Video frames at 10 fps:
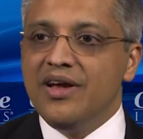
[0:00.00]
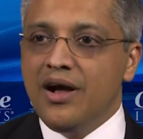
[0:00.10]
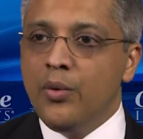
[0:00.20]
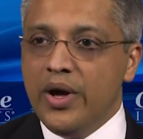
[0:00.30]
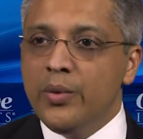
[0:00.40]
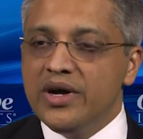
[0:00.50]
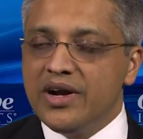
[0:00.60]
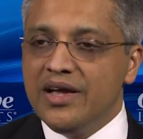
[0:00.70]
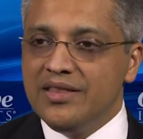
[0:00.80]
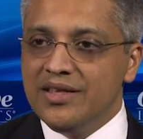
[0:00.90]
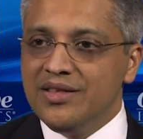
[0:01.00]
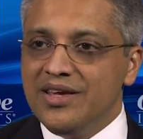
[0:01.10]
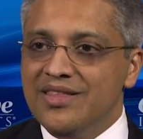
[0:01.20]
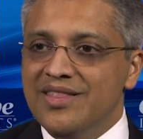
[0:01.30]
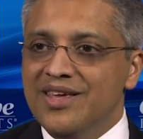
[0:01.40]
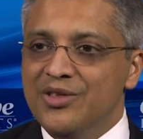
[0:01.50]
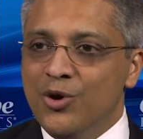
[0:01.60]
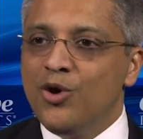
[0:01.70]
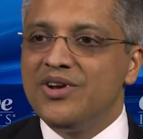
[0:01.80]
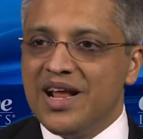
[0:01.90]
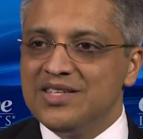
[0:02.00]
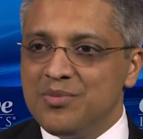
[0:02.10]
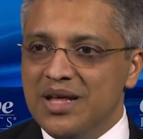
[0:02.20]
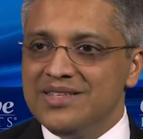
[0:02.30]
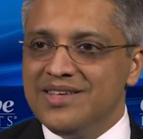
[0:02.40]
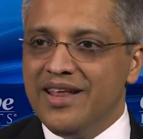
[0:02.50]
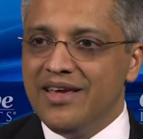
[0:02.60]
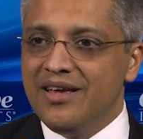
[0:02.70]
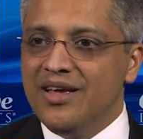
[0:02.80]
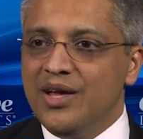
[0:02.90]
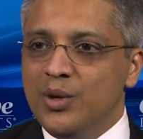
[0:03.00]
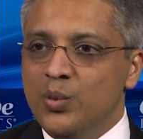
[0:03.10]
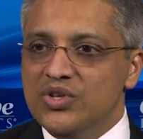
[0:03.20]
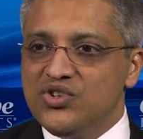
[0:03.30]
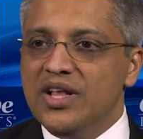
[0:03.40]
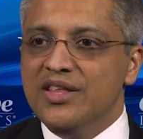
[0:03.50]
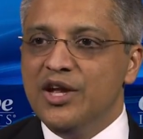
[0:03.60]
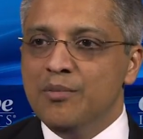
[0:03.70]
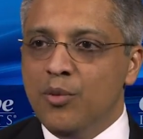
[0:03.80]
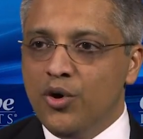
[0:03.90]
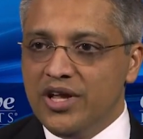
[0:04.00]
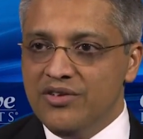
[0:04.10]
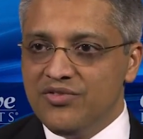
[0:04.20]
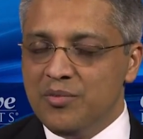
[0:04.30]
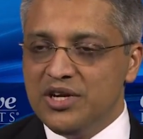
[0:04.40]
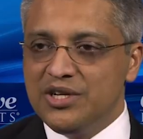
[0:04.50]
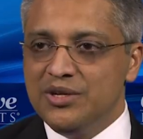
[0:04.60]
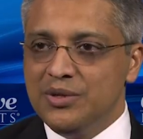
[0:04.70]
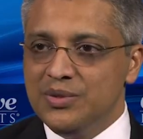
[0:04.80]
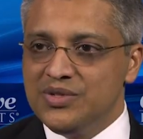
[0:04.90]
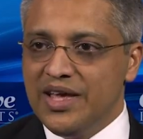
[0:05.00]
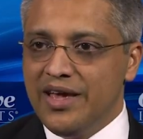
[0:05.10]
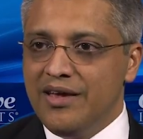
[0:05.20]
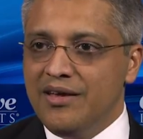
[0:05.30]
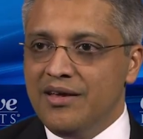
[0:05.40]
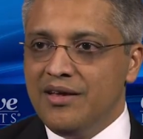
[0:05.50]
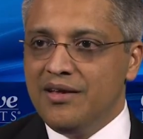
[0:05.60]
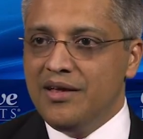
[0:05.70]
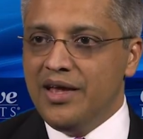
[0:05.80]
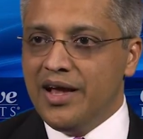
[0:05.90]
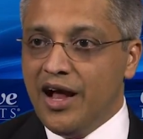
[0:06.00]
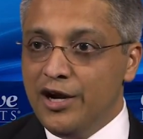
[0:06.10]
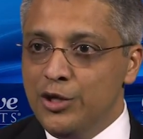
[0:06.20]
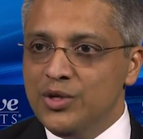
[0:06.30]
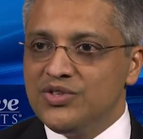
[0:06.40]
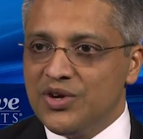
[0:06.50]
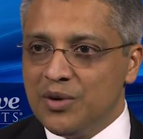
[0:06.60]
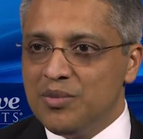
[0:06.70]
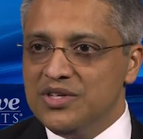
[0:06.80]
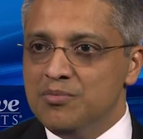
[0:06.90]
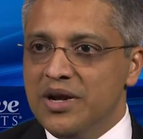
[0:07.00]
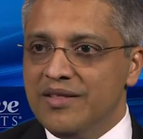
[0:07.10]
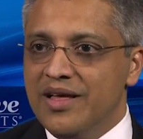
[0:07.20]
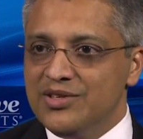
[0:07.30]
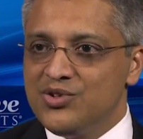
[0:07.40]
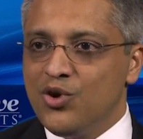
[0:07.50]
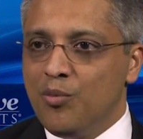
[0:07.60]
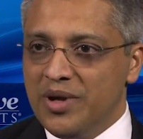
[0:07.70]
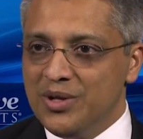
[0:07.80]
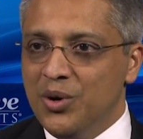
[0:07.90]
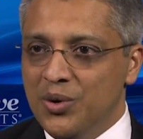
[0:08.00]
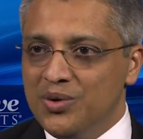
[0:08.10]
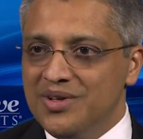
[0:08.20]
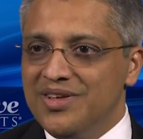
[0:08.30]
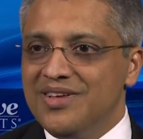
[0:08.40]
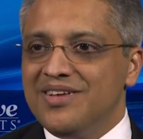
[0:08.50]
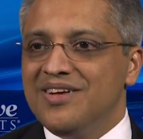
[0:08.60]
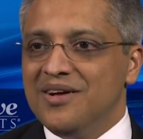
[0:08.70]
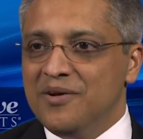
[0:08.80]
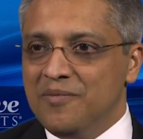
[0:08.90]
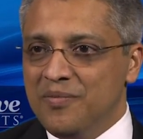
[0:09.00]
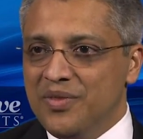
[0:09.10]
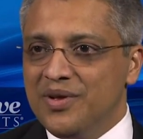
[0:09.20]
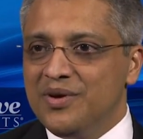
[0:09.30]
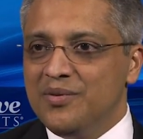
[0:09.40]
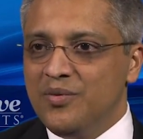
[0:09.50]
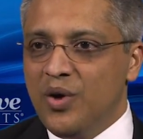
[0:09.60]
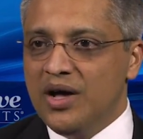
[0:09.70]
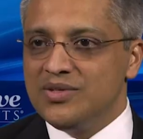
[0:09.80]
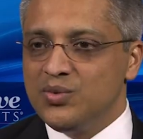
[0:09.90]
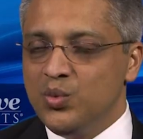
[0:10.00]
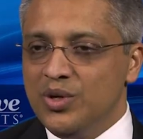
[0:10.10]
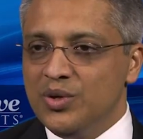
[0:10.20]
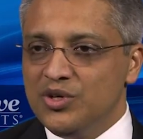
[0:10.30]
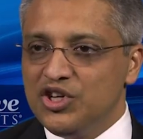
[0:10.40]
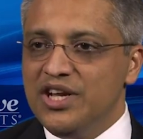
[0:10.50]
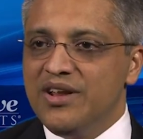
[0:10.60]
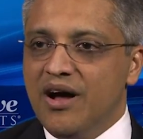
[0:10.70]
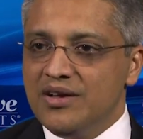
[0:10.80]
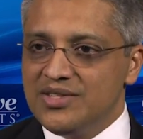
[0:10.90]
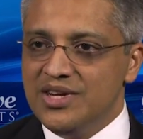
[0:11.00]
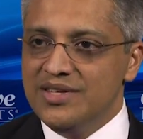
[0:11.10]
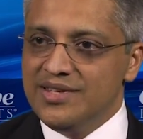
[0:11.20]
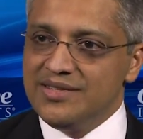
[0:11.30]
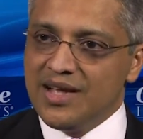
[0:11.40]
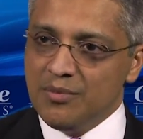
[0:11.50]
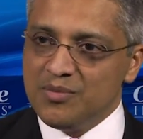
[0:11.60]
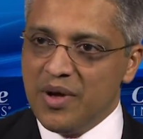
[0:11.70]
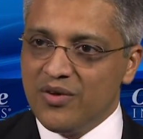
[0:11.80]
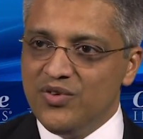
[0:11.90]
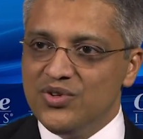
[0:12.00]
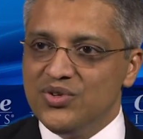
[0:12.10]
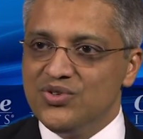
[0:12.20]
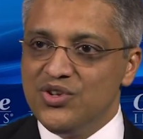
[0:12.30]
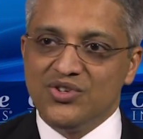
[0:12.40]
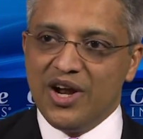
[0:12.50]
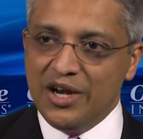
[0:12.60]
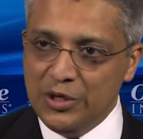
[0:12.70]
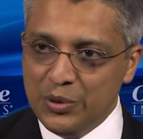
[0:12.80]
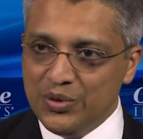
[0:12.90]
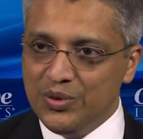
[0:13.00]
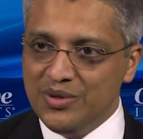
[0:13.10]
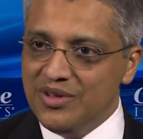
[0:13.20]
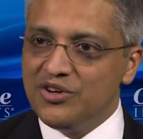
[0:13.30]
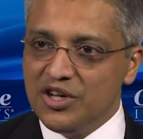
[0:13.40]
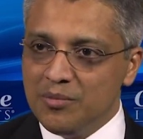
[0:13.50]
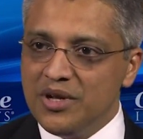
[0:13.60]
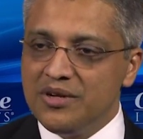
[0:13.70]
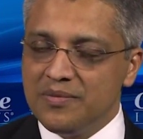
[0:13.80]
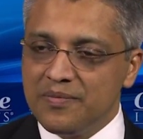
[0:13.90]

However, I think in the non-transplant setting, we still need more information to say a continuous therapy is better than stop and go. Um, uh, as you know, treat as the disease comes back versus just continue the treatment.